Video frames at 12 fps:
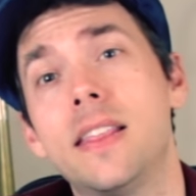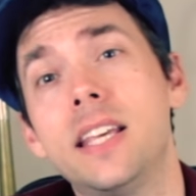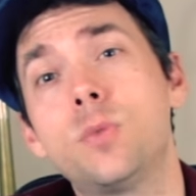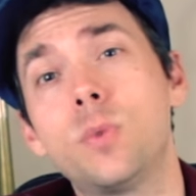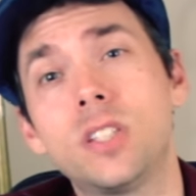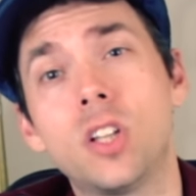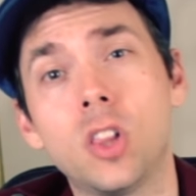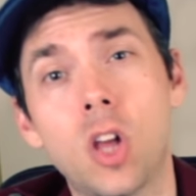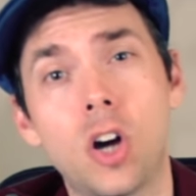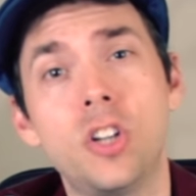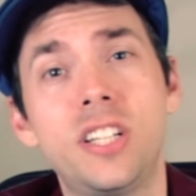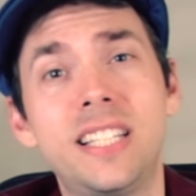This was the
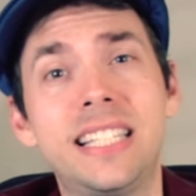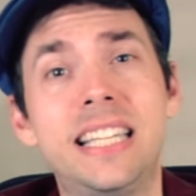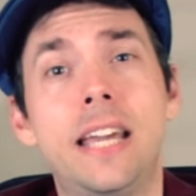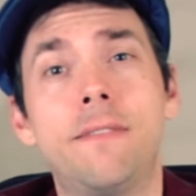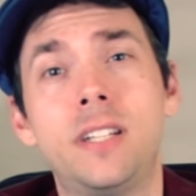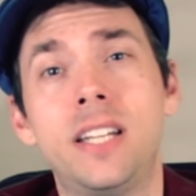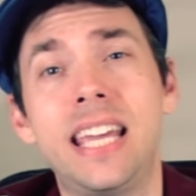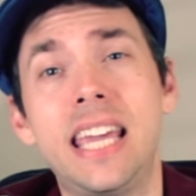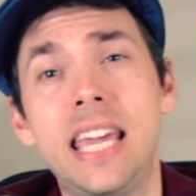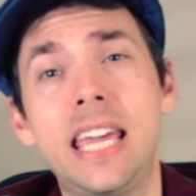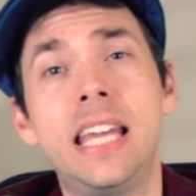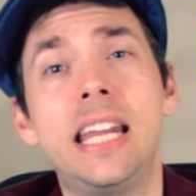largest gift to
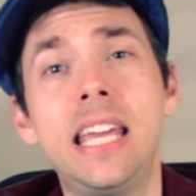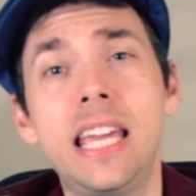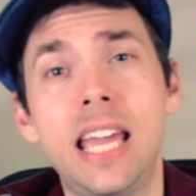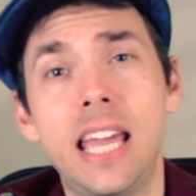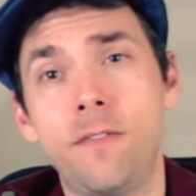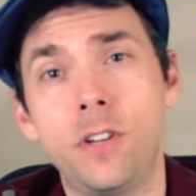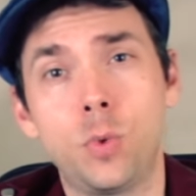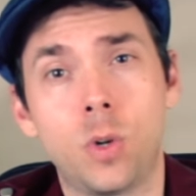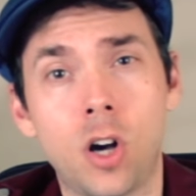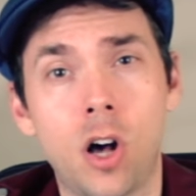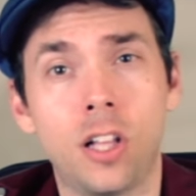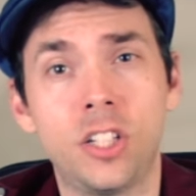any
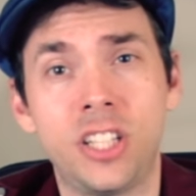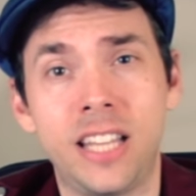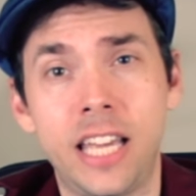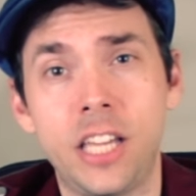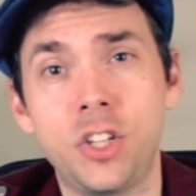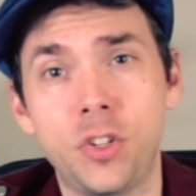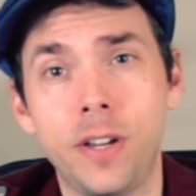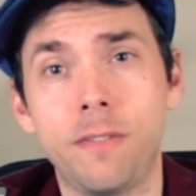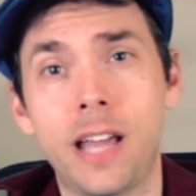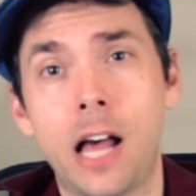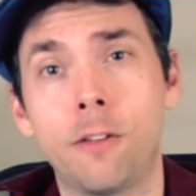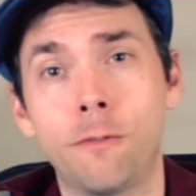individual college in the history
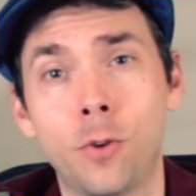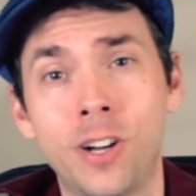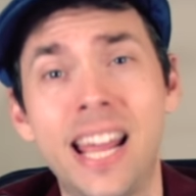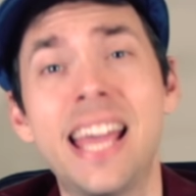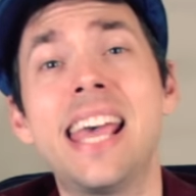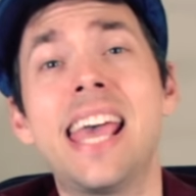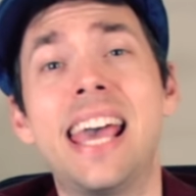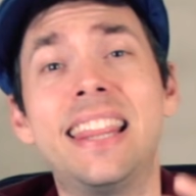of California